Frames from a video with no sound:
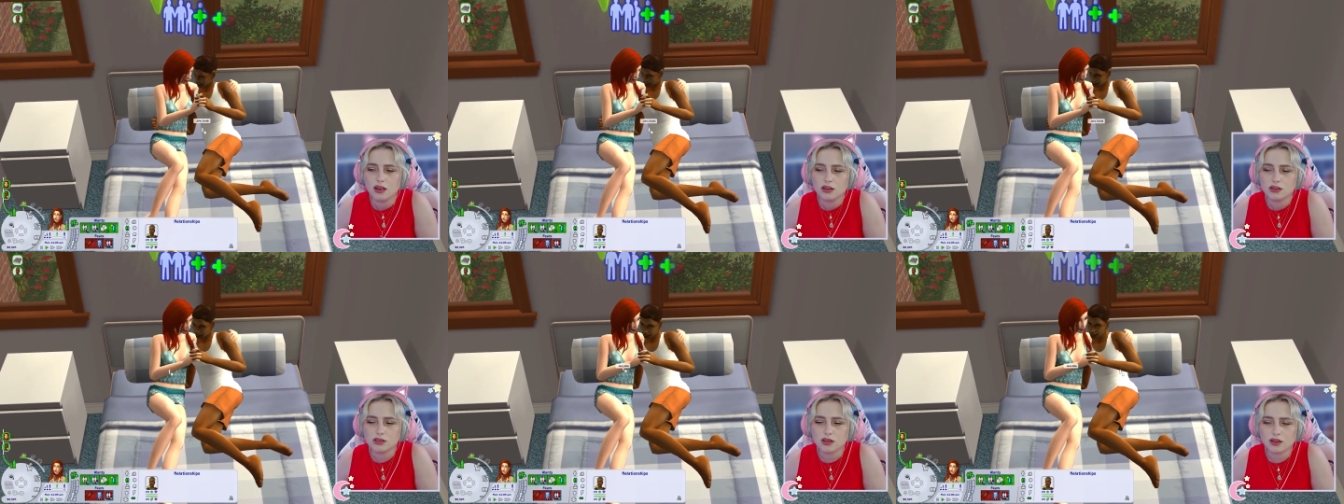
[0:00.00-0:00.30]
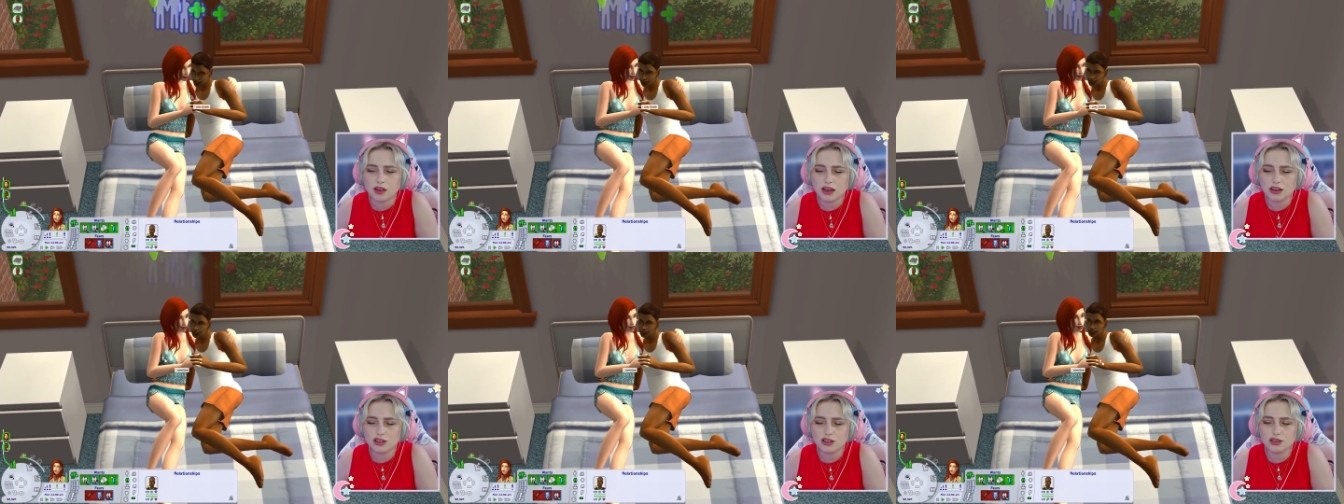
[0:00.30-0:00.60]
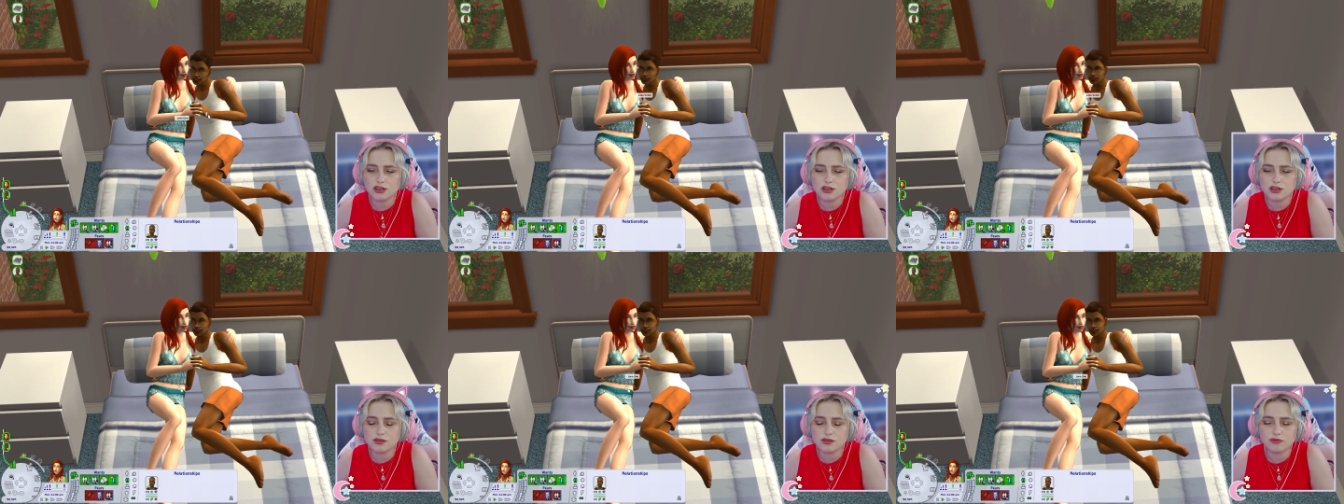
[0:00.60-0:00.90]
So that
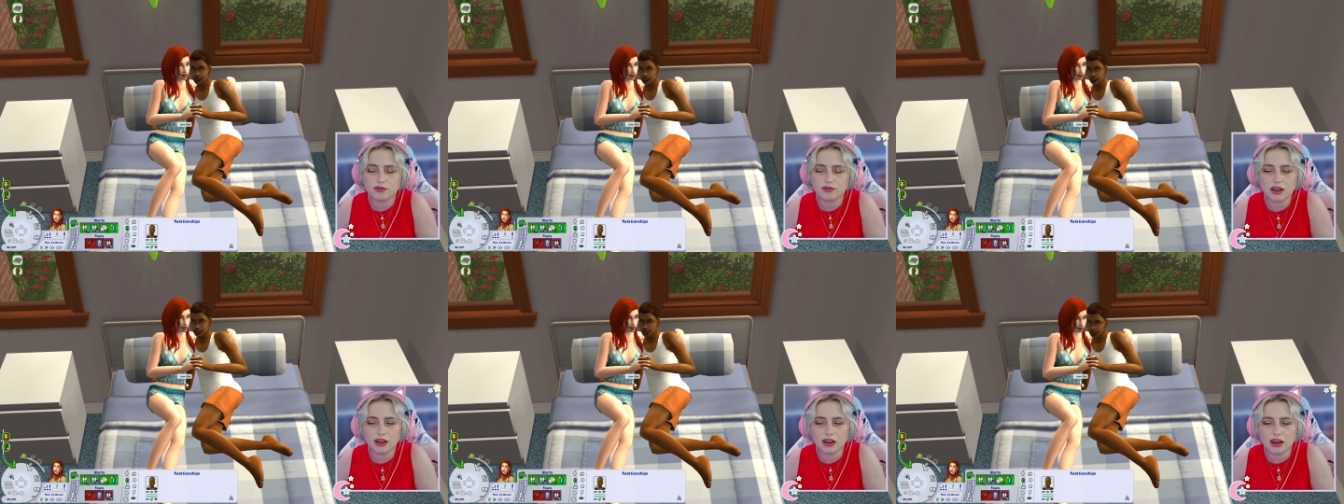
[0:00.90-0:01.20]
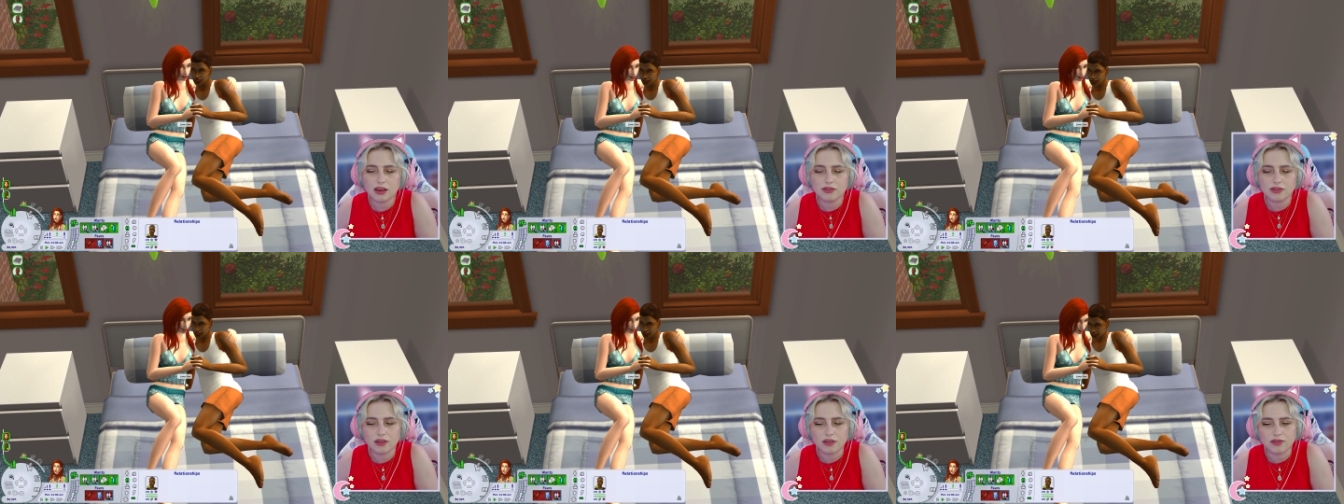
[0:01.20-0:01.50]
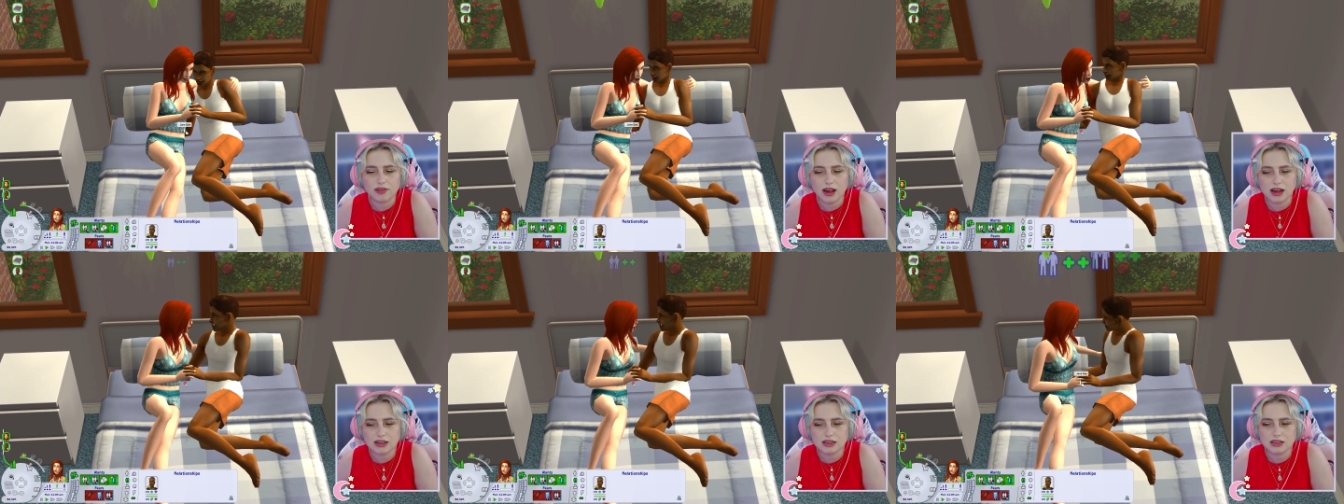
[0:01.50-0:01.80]
shouldn't really have
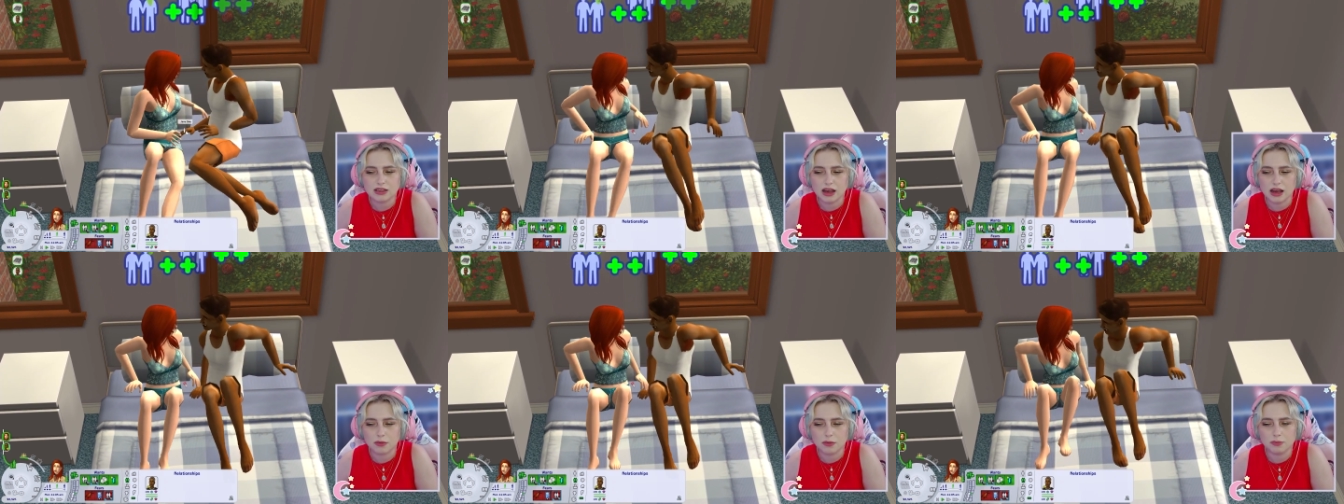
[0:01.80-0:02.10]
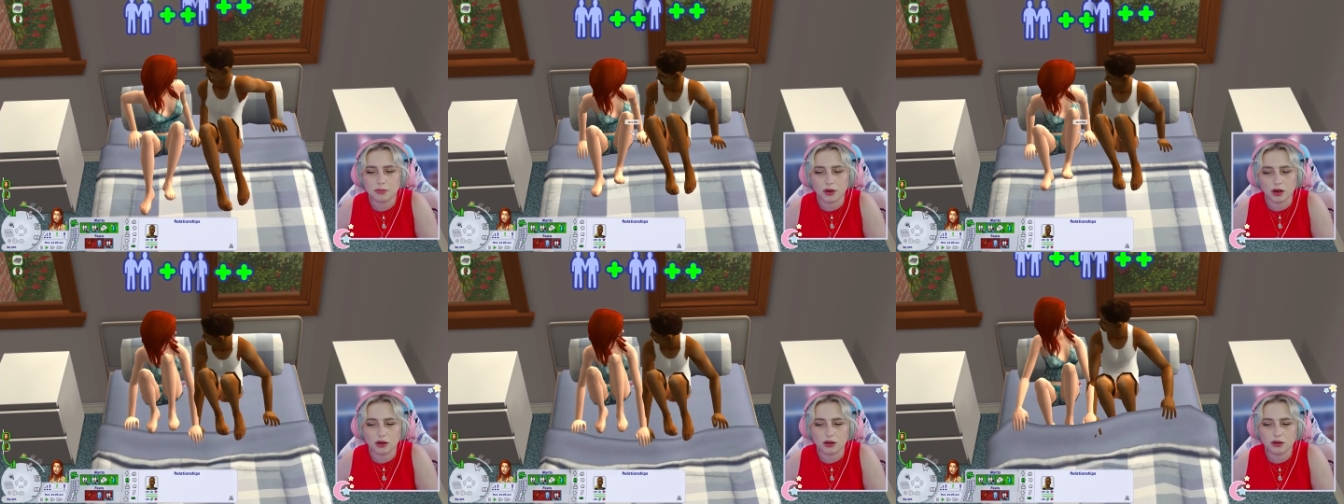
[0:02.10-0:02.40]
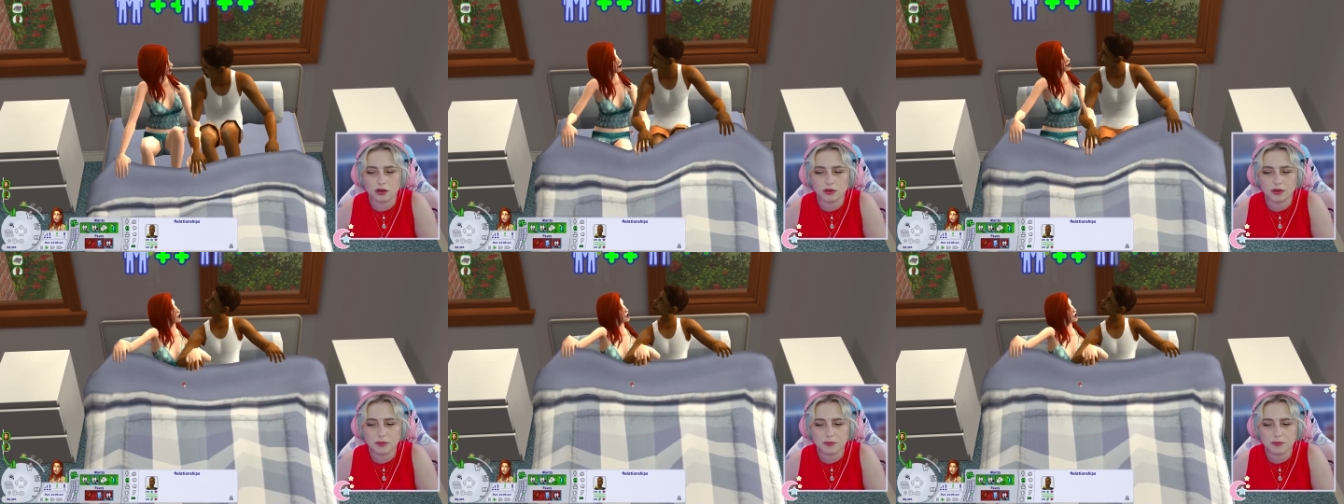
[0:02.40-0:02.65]
affected it, but